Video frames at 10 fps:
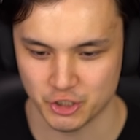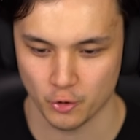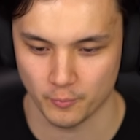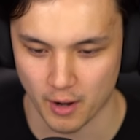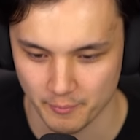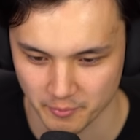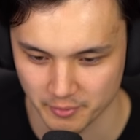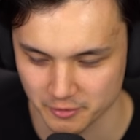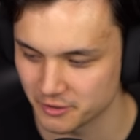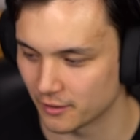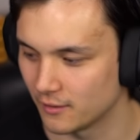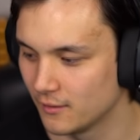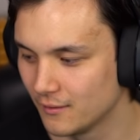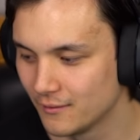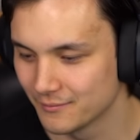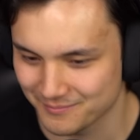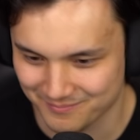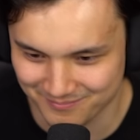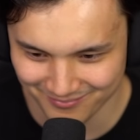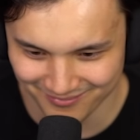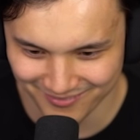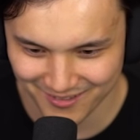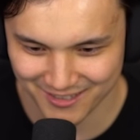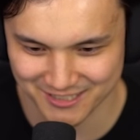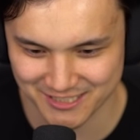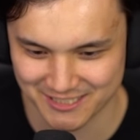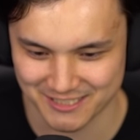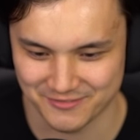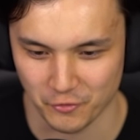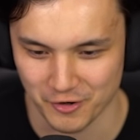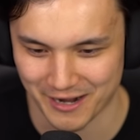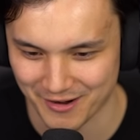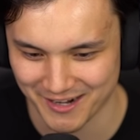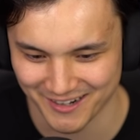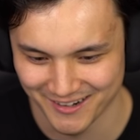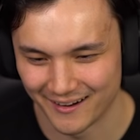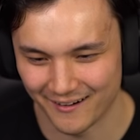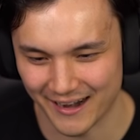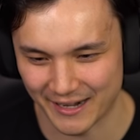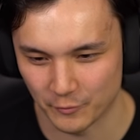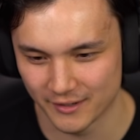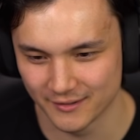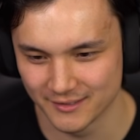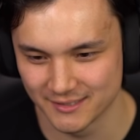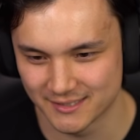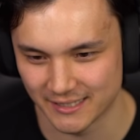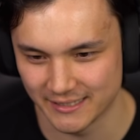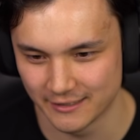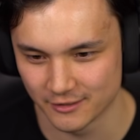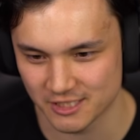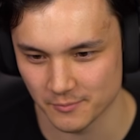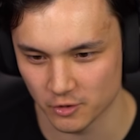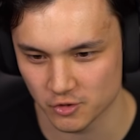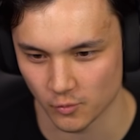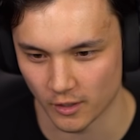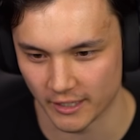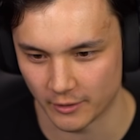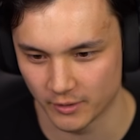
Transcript: Joe Bob the Builder, because this is Fortnite, right? All right, where's the nearest most wanted?